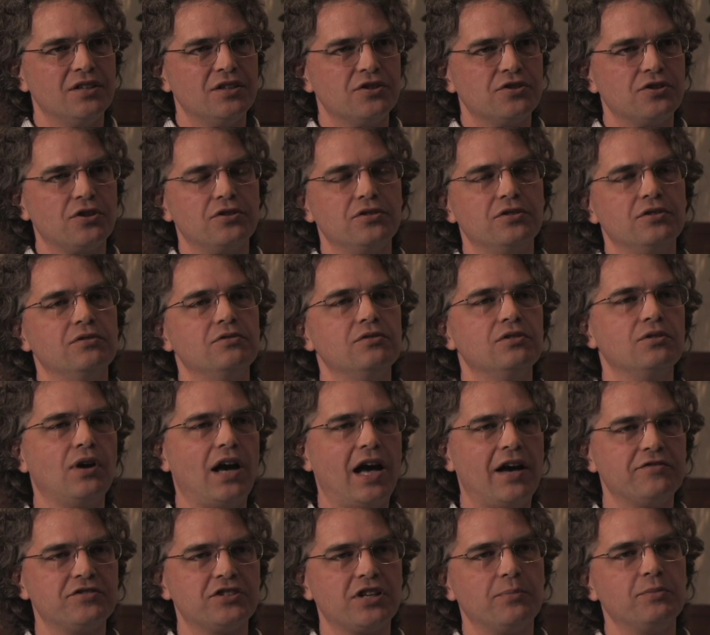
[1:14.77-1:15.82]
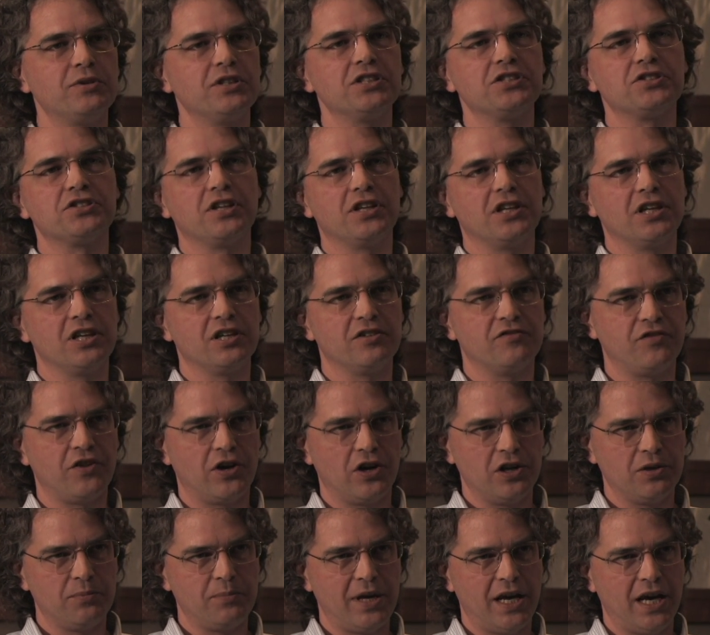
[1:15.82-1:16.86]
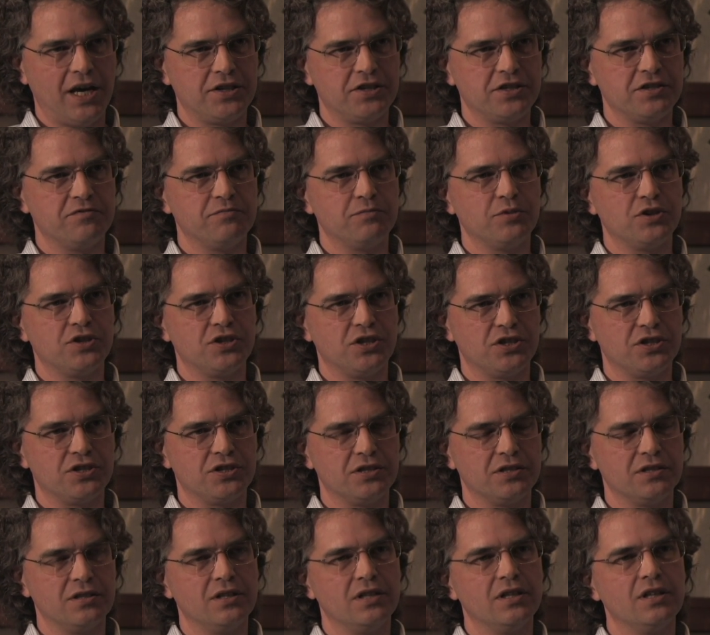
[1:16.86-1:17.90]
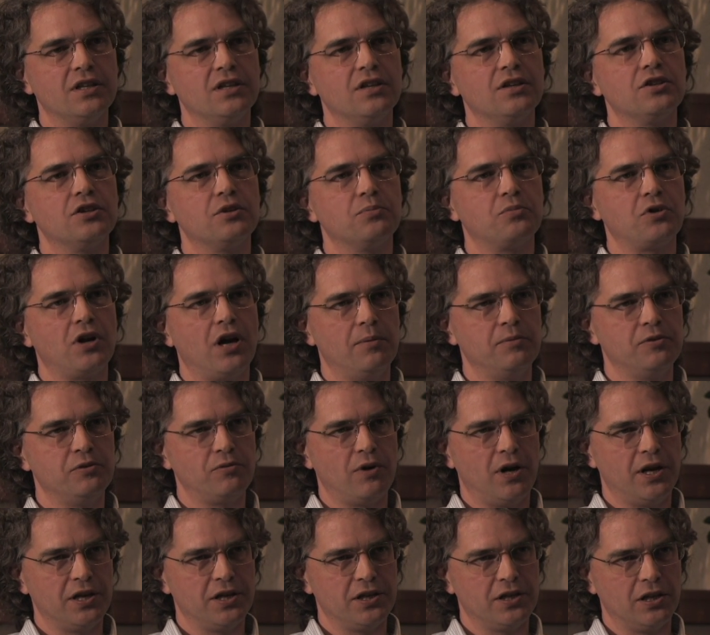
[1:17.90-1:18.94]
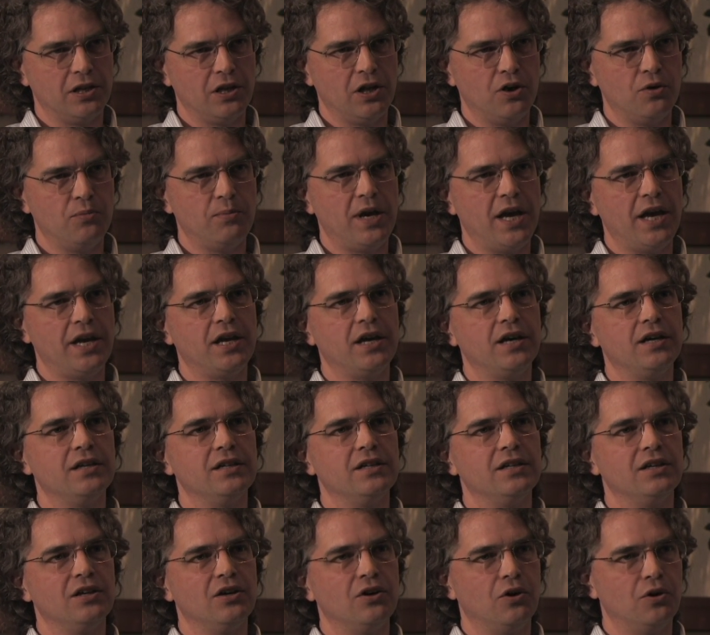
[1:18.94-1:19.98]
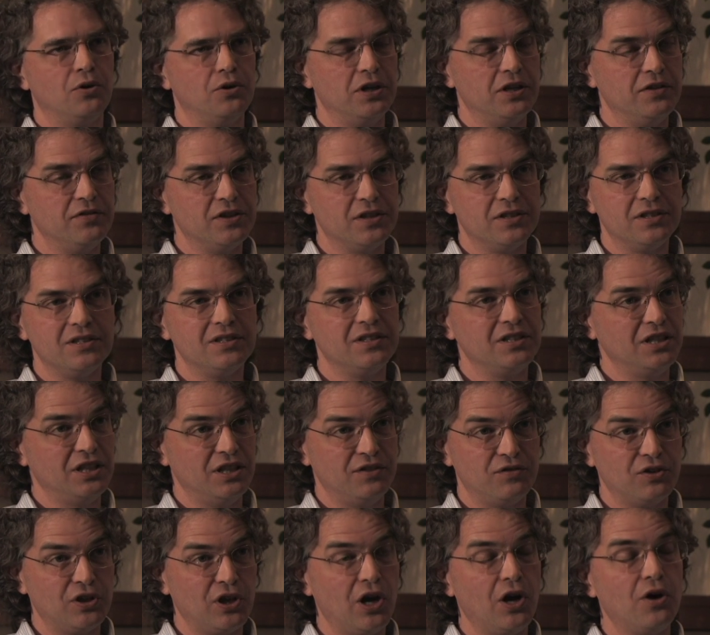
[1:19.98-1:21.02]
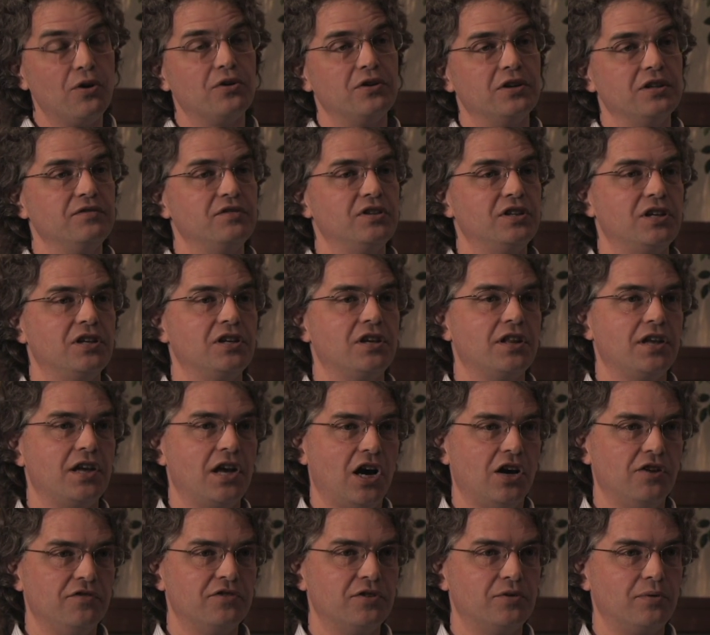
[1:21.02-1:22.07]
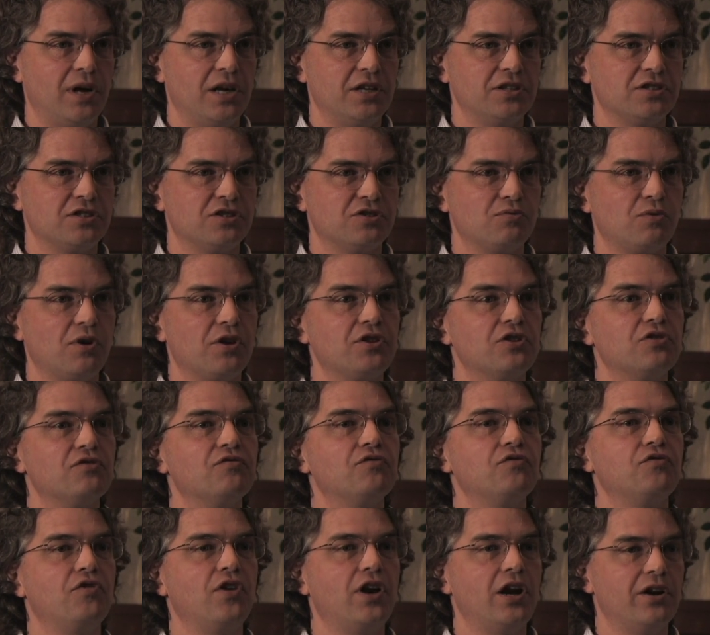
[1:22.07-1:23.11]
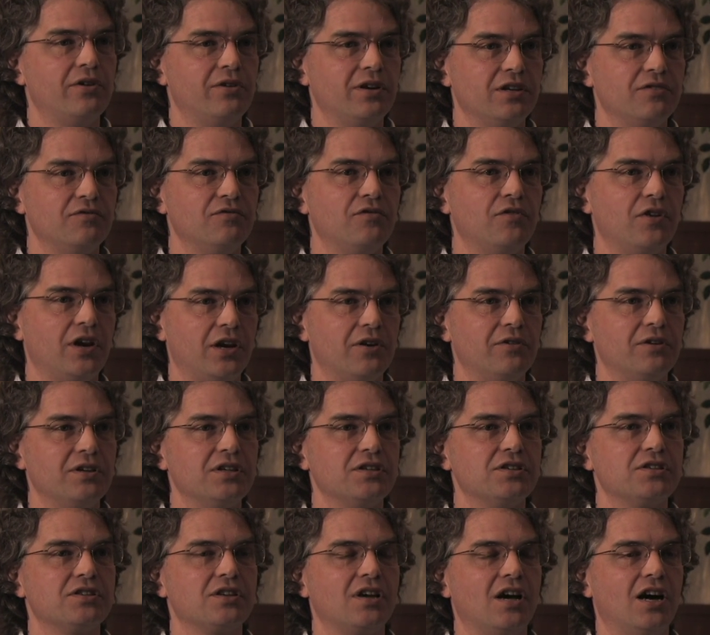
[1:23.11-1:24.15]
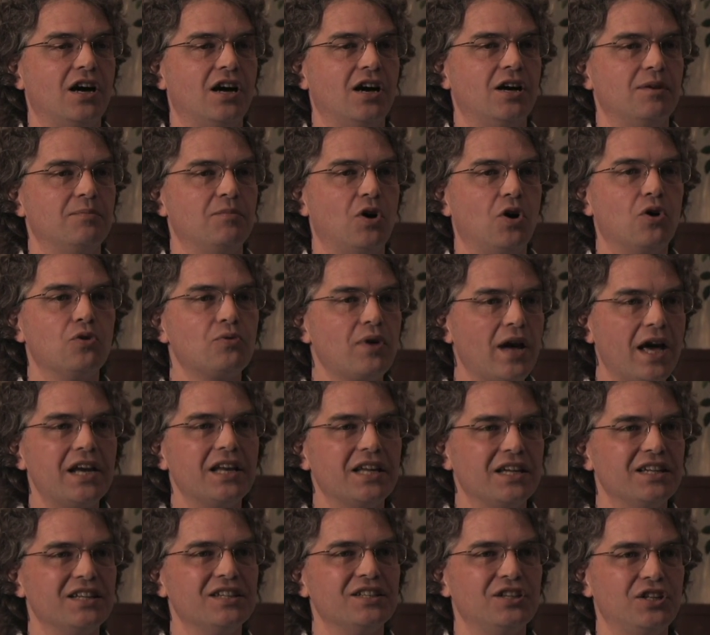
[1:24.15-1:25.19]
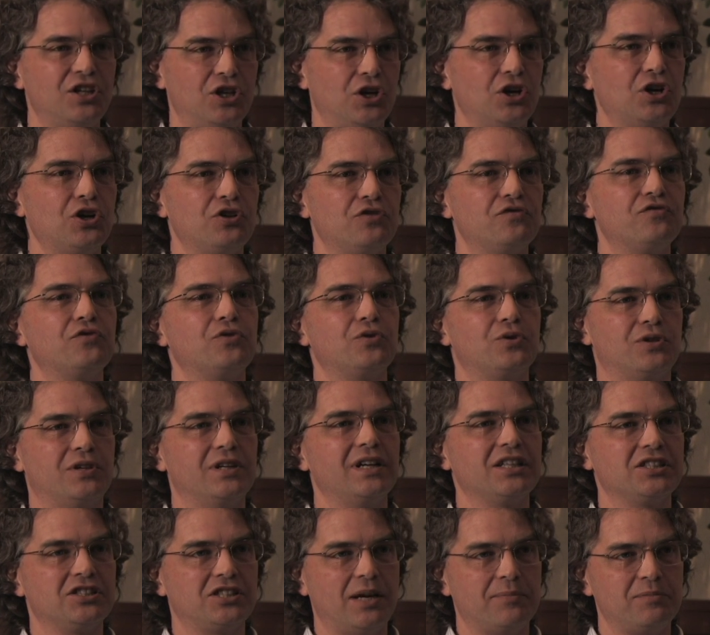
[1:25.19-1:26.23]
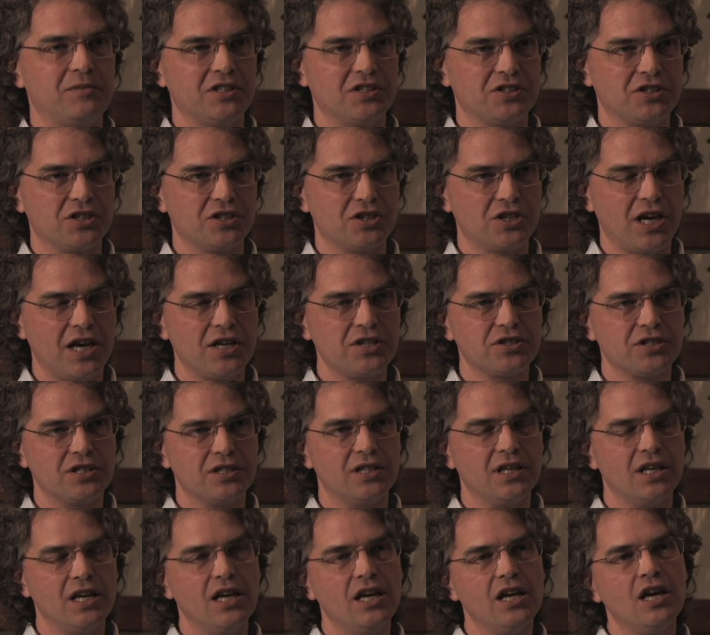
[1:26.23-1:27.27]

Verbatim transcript: so you, you have somebody sitting in a fairly passive position, they're probably running in a low beta, or even, even lower, even into the alpha ranges, where they're very, very um, already geared for accepting suggestion.